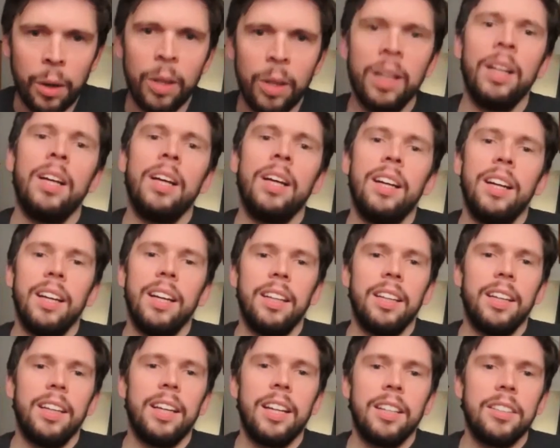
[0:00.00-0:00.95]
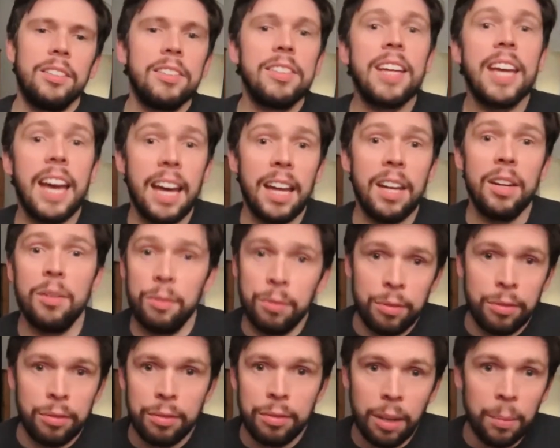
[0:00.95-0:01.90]
and they're kind of scared of
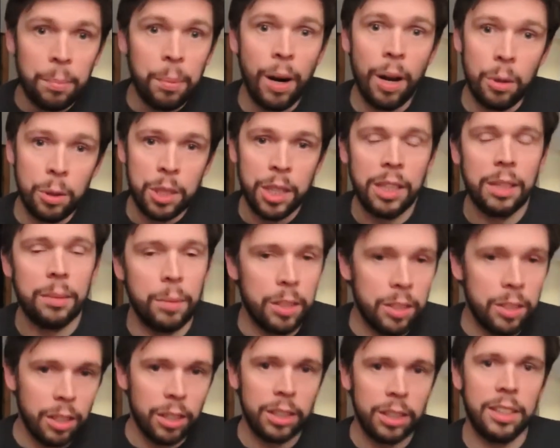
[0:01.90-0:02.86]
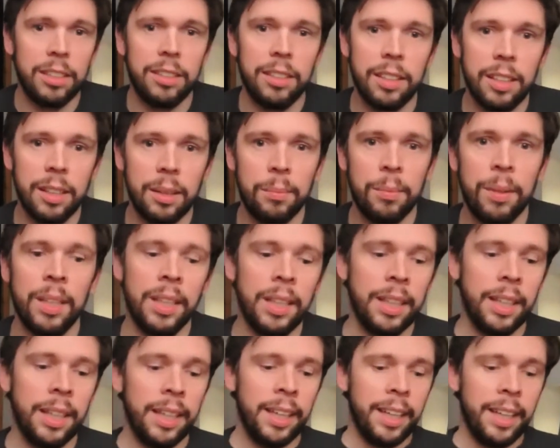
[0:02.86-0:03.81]
approaching them and talking to them.
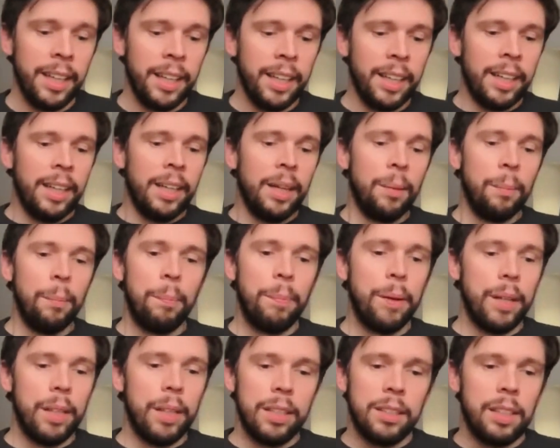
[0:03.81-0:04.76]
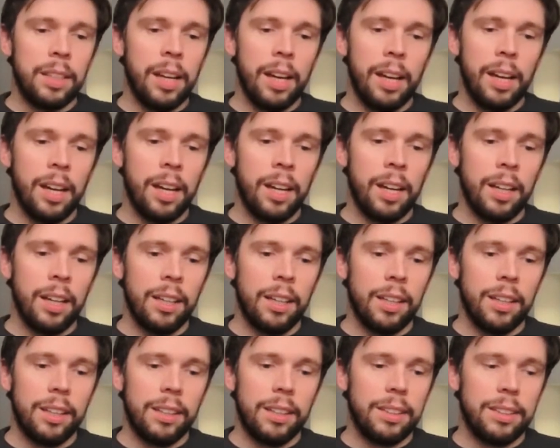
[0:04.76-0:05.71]
Yeah, but uh,
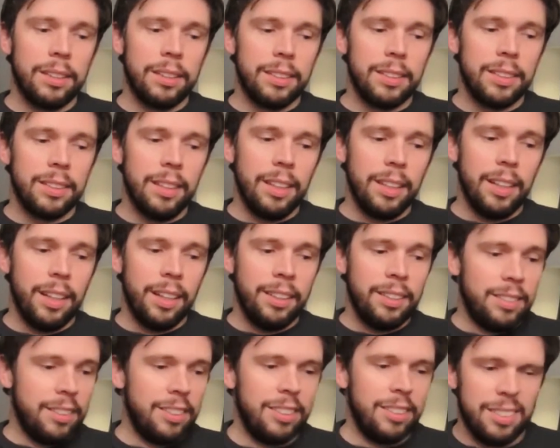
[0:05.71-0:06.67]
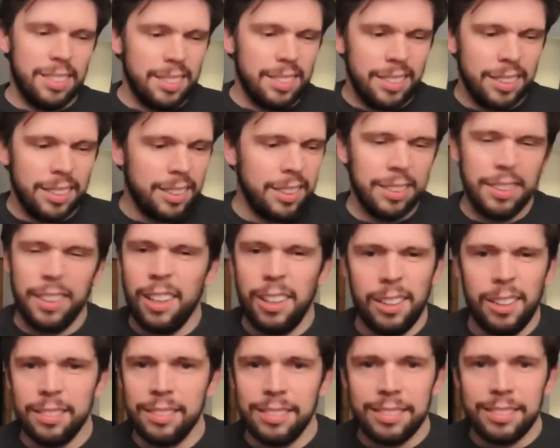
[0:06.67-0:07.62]
it's just it's just not
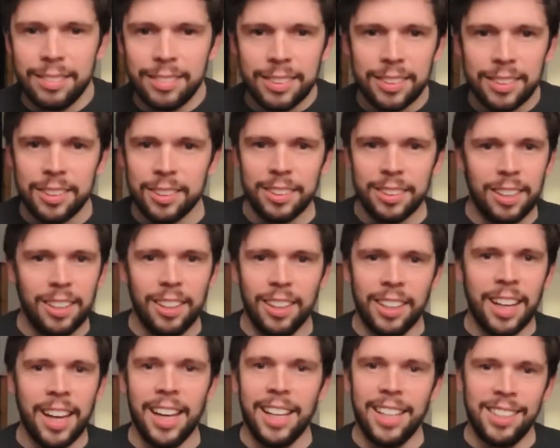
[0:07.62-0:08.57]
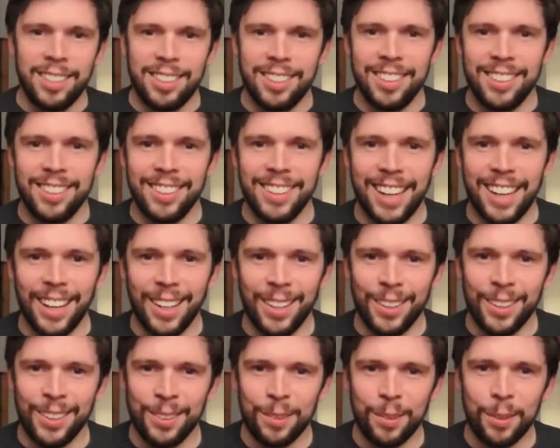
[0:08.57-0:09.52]
it's just not the case. You
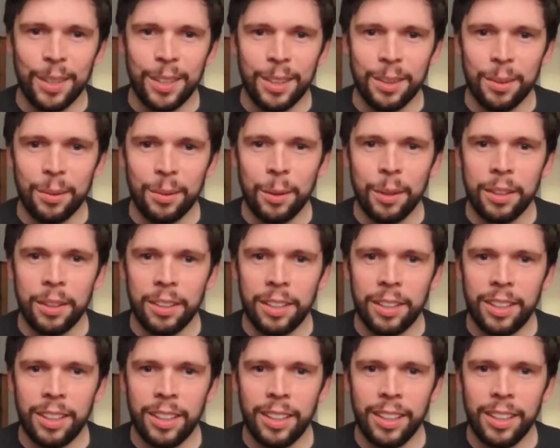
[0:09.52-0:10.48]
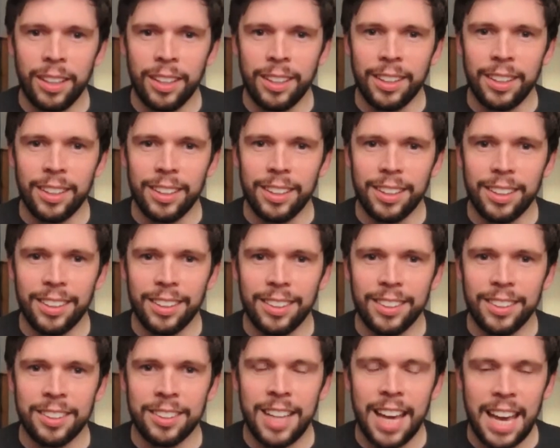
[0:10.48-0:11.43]
know, we're we're all
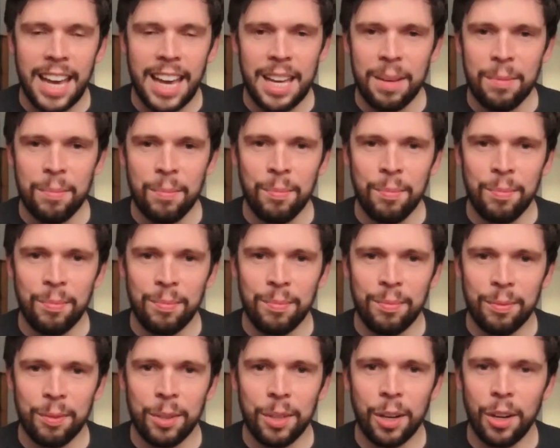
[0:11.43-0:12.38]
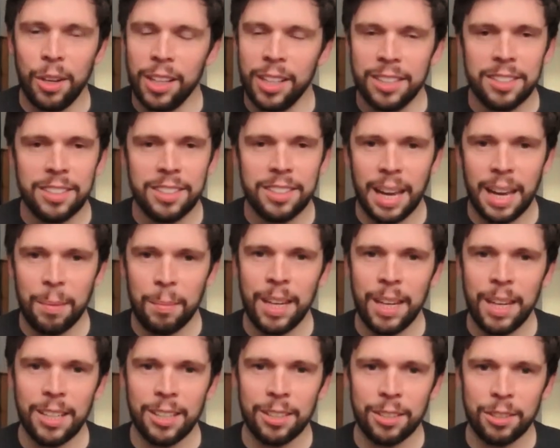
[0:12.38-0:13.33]
the same we're all in the same
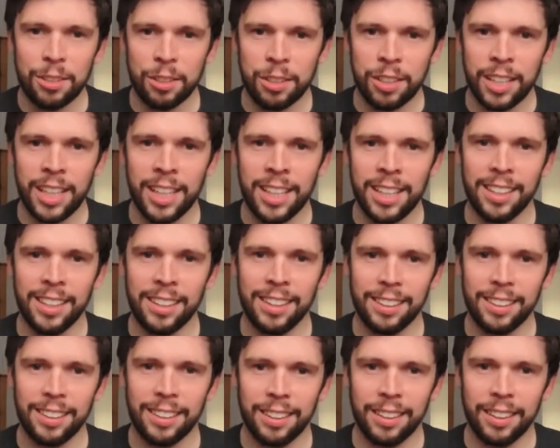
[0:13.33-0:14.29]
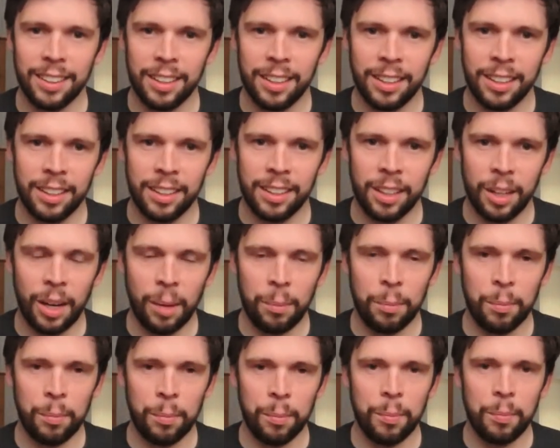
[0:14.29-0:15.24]
industry. You know,
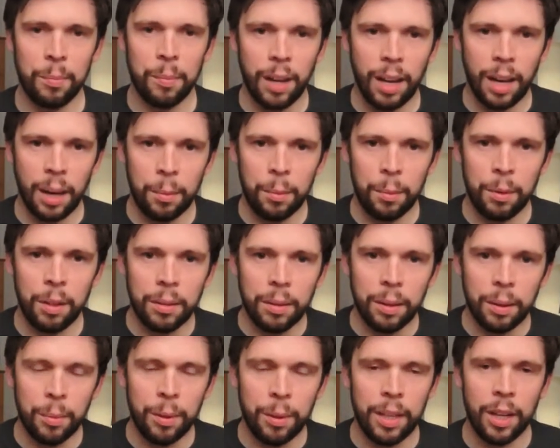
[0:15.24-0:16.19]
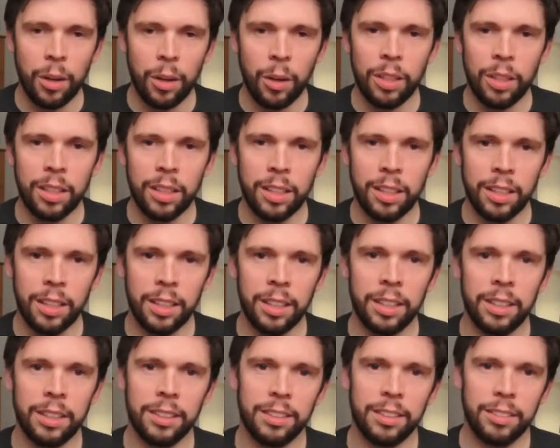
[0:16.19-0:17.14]
I'm I'm a bit older than
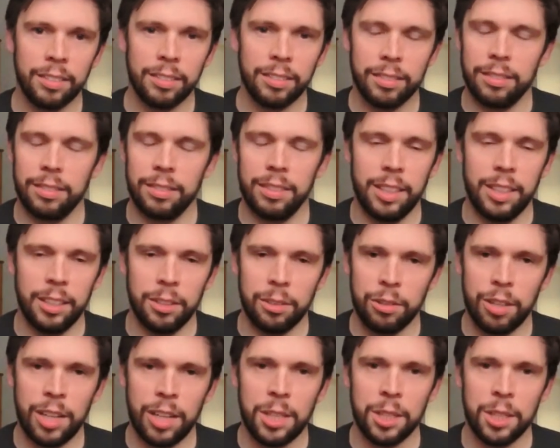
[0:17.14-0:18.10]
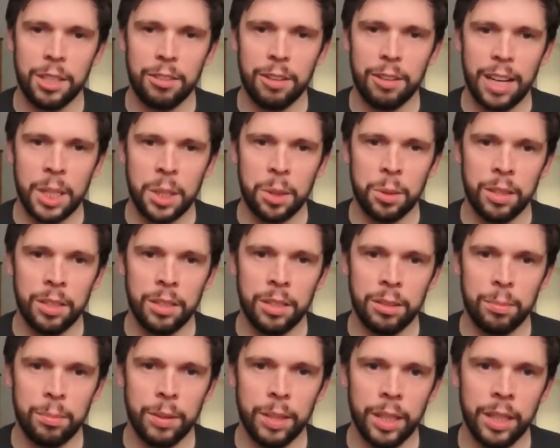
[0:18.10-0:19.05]
illustration
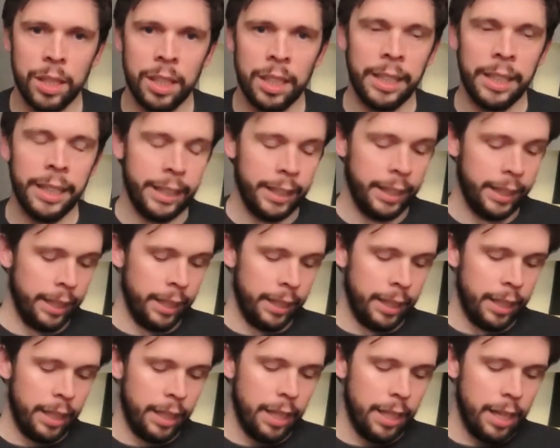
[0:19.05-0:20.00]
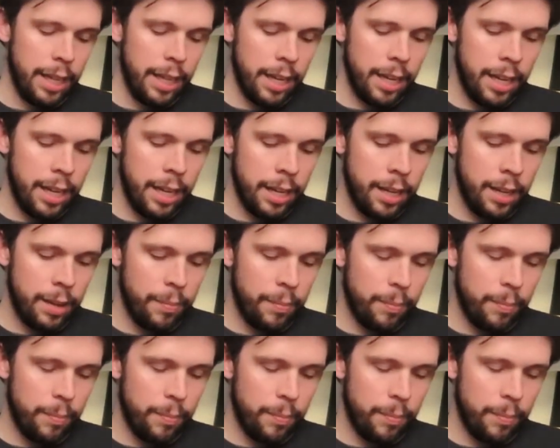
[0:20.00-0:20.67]
graduates, but uh,